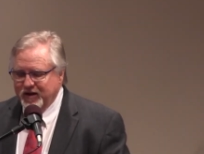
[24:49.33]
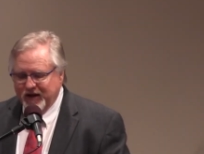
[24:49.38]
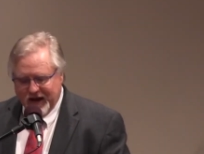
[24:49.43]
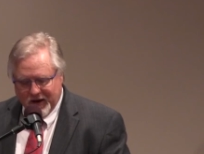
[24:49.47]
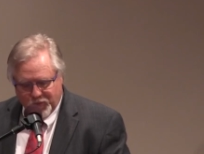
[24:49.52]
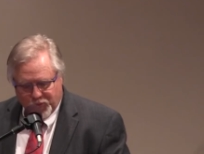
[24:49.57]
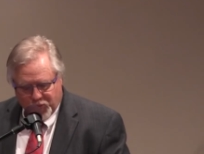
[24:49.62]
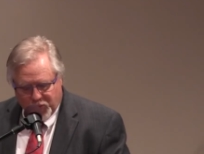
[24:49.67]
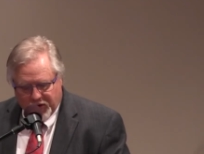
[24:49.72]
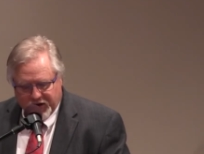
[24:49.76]

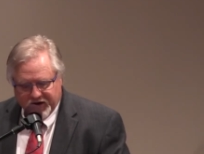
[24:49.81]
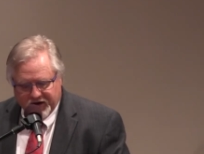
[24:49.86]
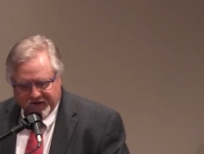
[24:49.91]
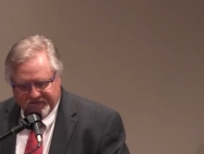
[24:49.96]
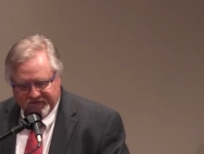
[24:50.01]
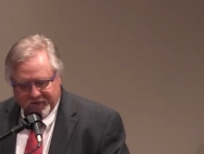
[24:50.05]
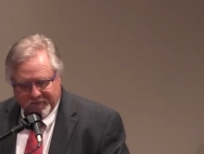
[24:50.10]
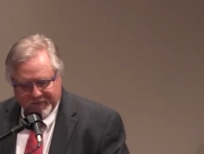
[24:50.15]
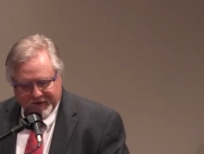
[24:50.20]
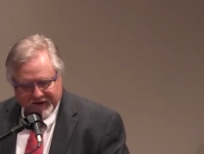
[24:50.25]
And one
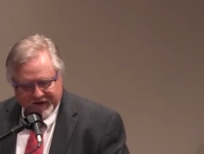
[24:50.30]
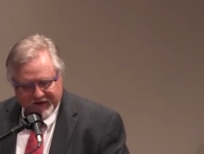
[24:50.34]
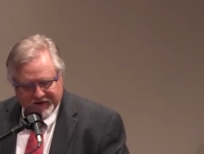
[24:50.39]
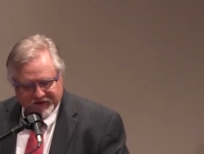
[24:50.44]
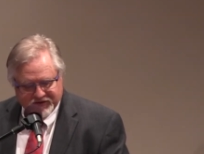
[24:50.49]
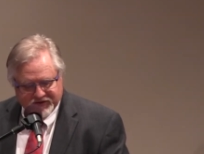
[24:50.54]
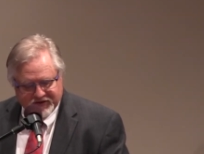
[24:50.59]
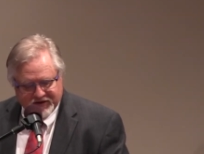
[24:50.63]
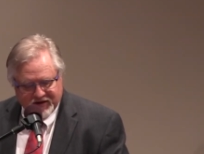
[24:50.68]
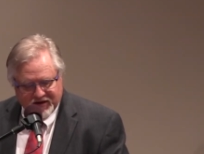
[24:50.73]
of them
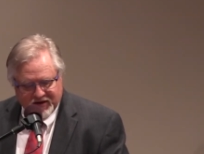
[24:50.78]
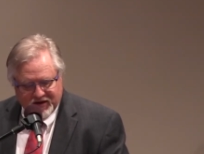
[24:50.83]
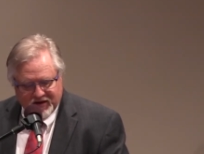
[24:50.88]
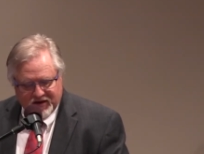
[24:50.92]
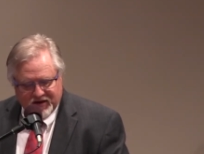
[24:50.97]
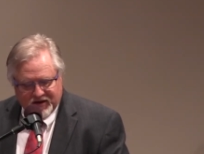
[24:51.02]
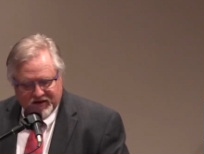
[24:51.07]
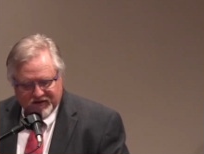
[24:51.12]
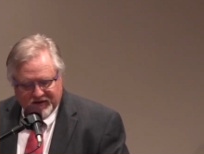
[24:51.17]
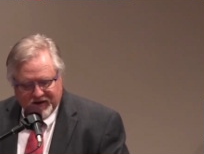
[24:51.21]
is
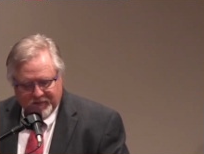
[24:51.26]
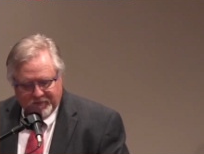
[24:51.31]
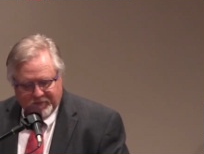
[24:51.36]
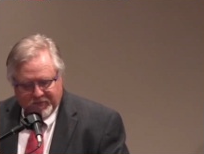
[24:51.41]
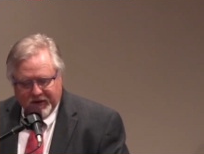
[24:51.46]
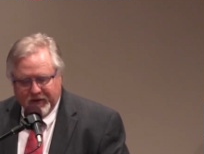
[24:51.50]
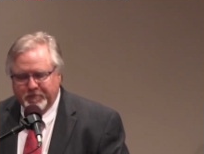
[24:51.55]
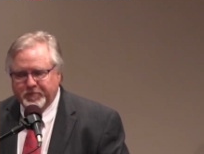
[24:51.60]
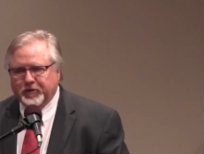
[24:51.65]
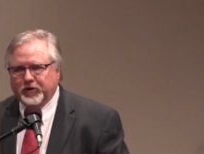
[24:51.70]
that
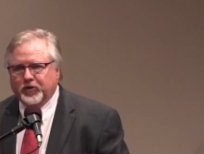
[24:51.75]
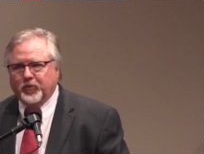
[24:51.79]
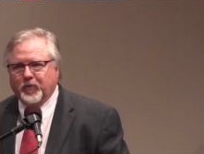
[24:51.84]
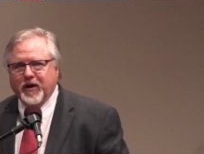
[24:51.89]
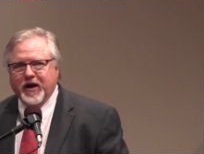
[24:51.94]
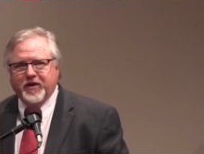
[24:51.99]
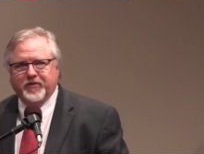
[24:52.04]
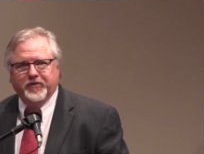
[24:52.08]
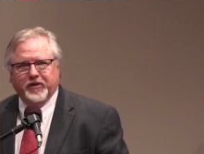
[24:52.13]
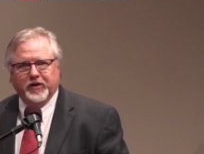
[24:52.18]
people
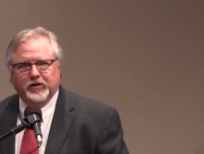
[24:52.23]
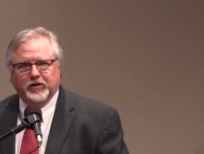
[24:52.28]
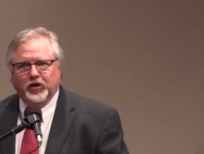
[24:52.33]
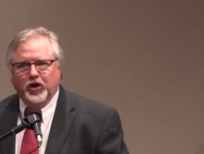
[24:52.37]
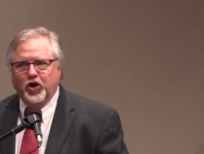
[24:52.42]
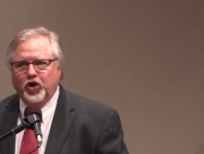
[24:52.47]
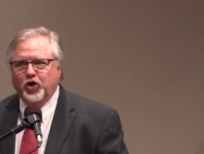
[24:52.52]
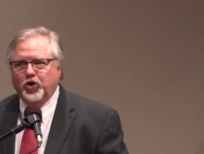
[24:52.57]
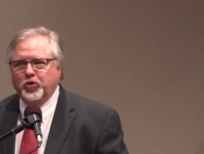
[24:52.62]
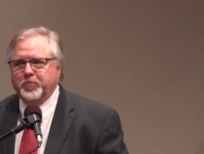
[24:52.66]
around the
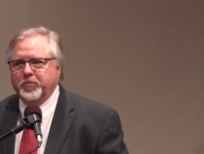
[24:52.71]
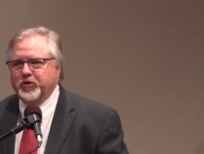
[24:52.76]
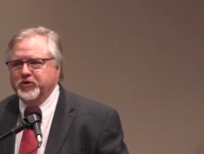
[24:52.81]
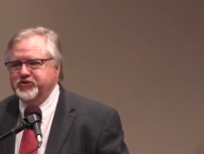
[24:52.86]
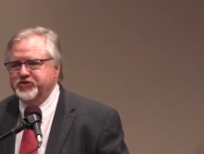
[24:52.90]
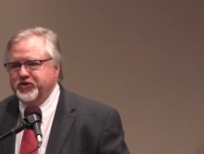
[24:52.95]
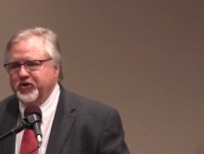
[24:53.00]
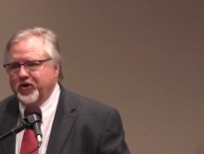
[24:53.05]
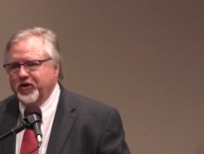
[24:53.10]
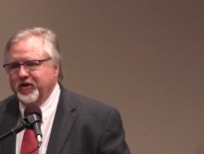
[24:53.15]
globe are
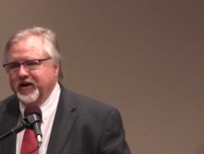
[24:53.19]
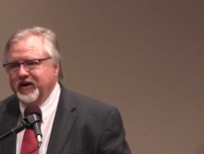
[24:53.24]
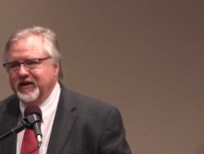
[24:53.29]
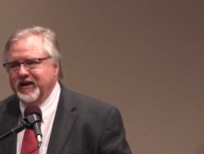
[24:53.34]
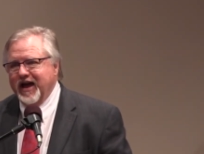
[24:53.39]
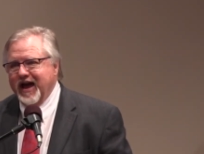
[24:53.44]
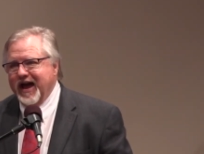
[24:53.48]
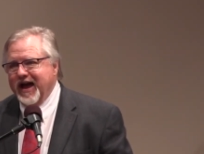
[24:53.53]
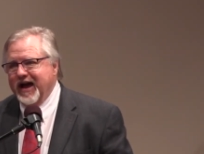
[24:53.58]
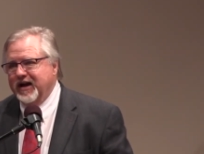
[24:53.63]
starting
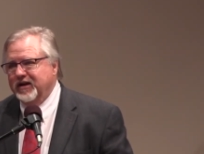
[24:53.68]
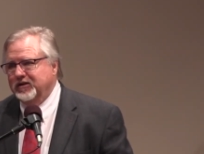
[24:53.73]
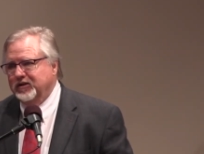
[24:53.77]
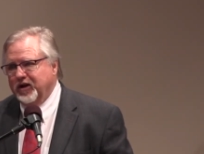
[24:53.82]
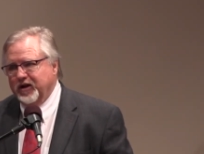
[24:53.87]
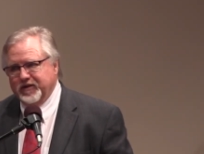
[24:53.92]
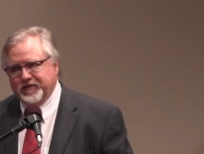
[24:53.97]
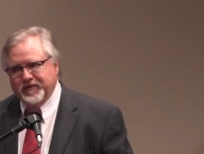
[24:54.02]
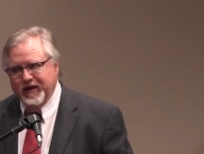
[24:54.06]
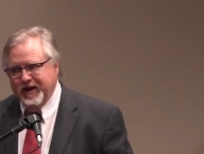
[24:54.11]
to act
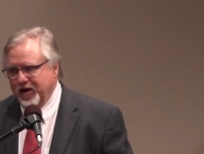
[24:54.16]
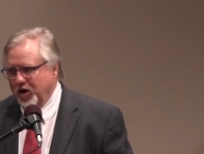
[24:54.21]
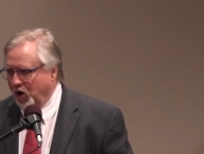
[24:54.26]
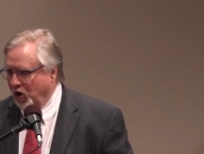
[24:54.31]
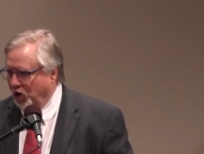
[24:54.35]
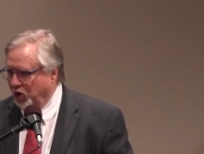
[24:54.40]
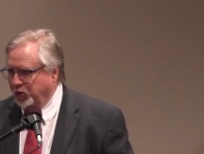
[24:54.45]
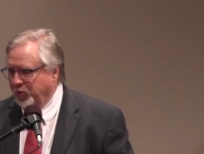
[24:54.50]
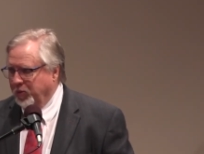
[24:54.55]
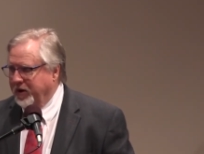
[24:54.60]
like they
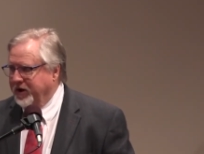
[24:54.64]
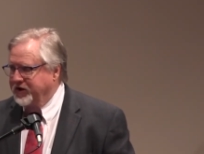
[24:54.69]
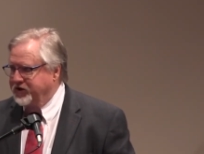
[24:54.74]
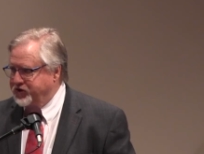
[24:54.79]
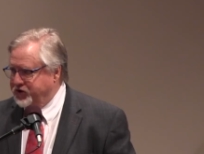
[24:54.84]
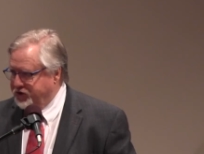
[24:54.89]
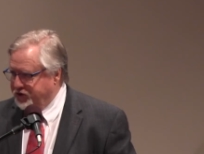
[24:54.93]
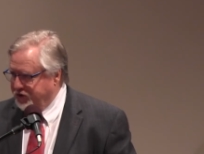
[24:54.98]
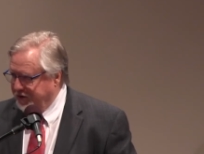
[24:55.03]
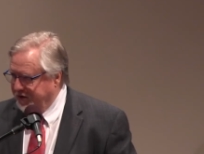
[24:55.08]

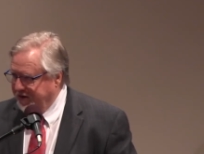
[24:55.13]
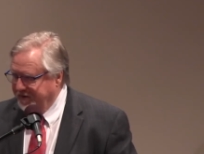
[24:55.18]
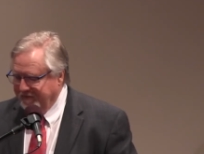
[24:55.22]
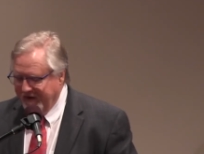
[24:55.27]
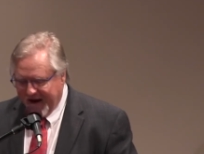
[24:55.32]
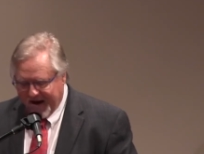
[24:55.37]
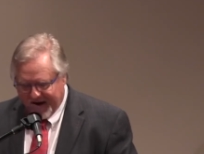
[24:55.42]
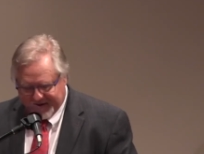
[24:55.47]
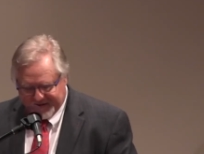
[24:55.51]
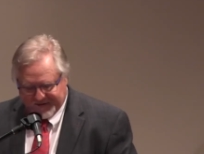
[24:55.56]
always should have
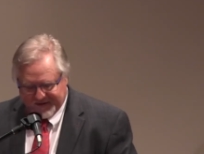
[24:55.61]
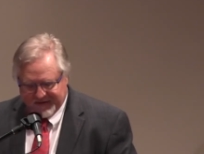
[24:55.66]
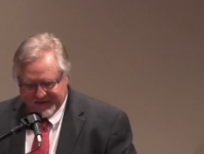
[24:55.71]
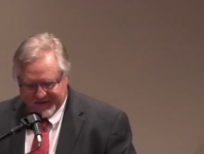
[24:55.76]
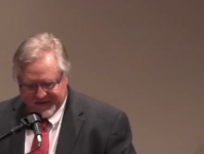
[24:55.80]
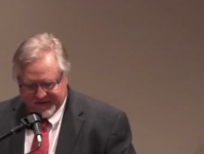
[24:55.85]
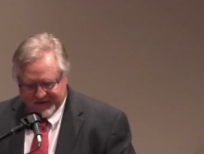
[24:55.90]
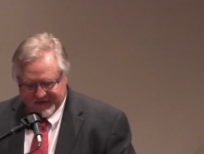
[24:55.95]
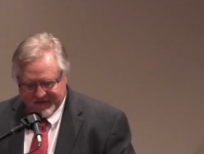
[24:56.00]
acted.